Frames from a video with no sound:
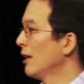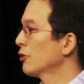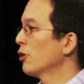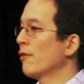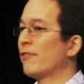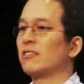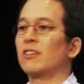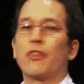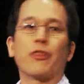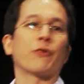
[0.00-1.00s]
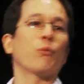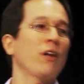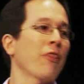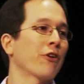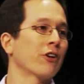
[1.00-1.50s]
So if it's
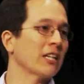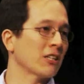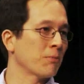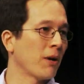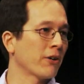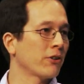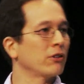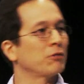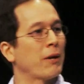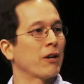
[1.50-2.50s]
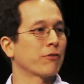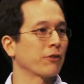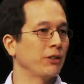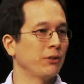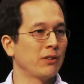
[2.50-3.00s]
one 30-inch monitor is better for
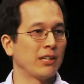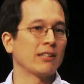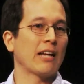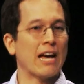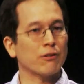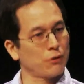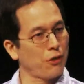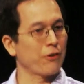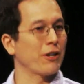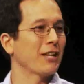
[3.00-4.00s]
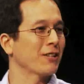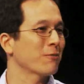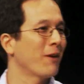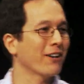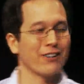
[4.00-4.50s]
you, then ask for a
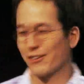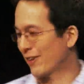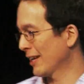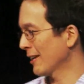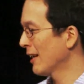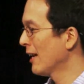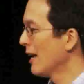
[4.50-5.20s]
30-inch monitor, right?